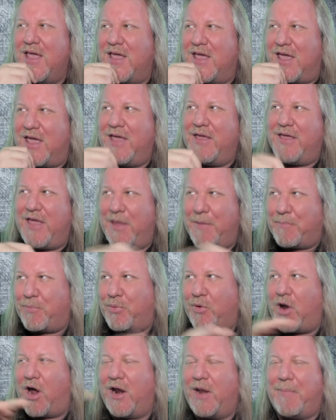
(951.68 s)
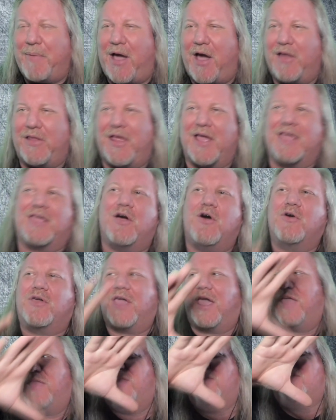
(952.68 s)
it brought about like,
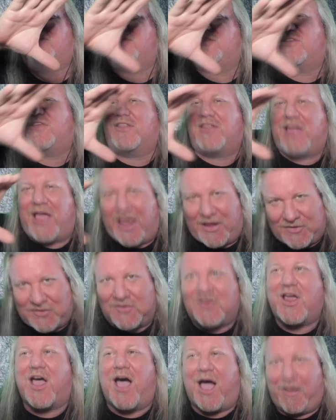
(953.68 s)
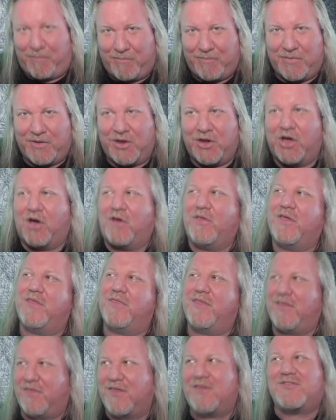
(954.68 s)
okay, this is the last stop, you know,
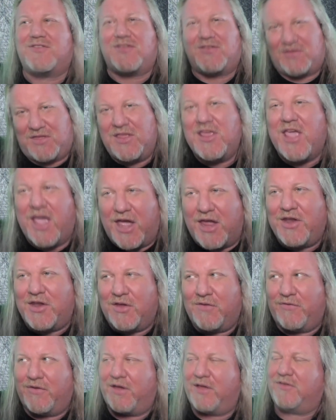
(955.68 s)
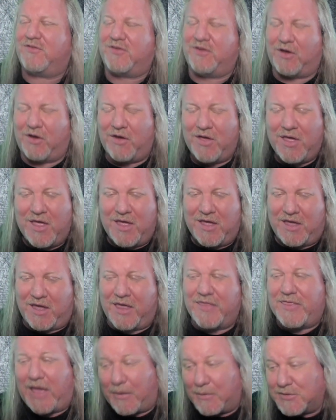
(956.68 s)
this is the end of it. So
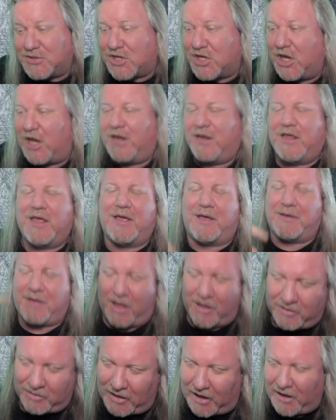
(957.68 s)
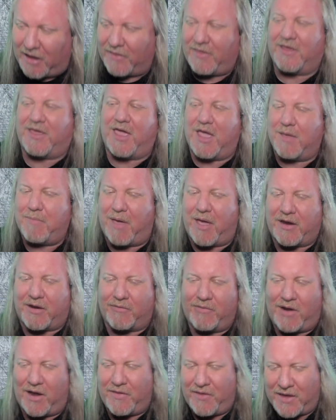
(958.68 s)
that was good. I'm glad how they came back
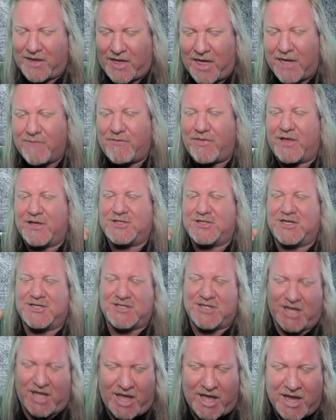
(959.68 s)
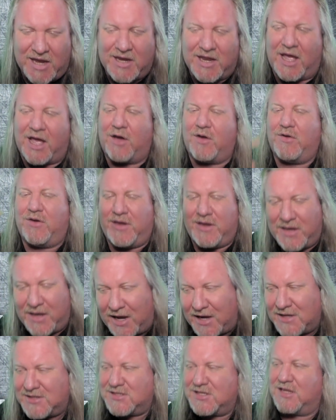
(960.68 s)
around. They gave it that chance to end out
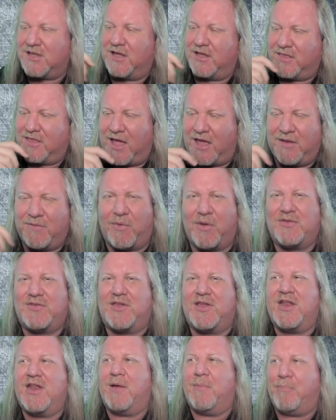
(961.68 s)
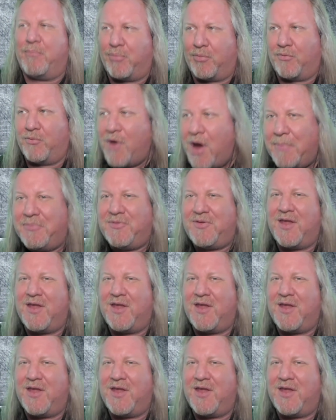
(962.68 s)
nicely like that. It wasn't an abrupt